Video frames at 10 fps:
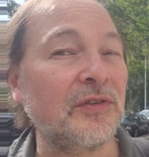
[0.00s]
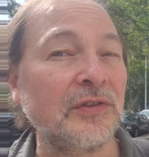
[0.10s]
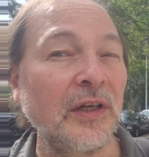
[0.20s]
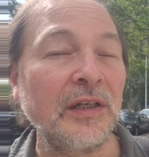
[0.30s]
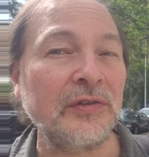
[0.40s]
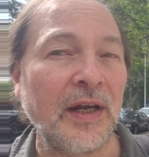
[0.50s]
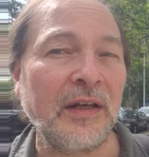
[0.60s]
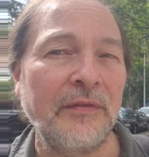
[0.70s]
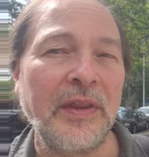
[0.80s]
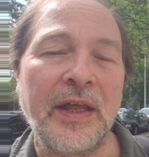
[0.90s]
Going to try to
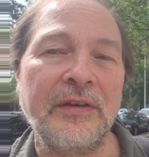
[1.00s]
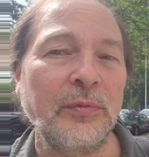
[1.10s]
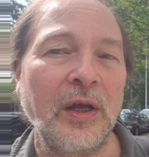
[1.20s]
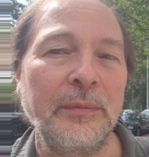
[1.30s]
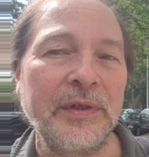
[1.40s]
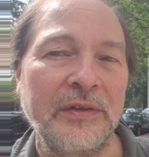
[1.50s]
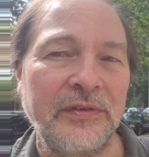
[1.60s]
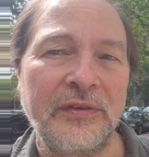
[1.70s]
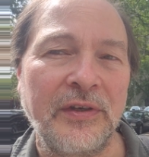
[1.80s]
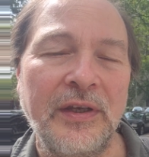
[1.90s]
cover that as well,
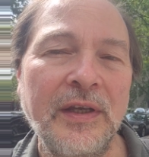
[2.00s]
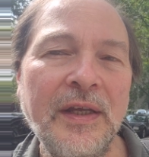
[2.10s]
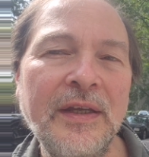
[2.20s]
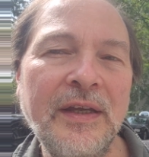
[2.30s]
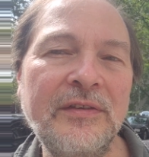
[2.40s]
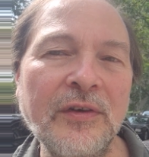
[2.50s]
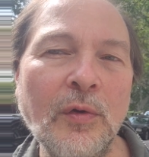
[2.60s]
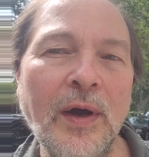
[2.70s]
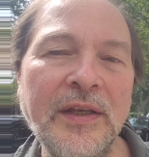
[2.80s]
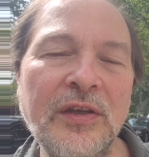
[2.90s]
because it's a it's a
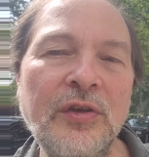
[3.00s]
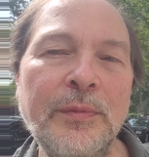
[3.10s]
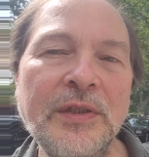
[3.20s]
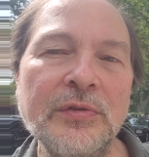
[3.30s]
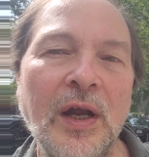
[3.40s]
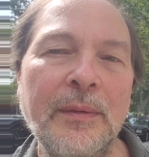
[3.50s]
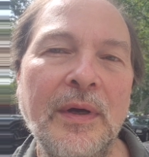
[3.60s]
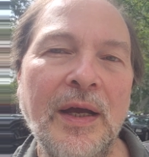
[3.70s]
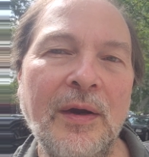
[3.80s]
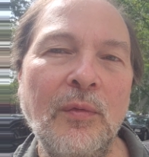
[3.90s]
quite human
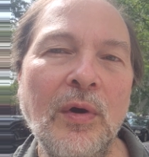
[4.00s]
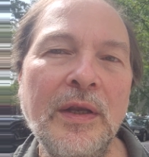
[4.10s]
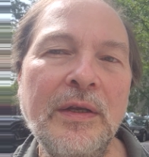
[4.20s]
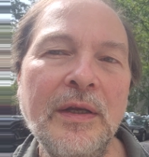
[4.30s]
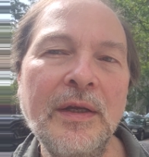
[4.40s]
drama how one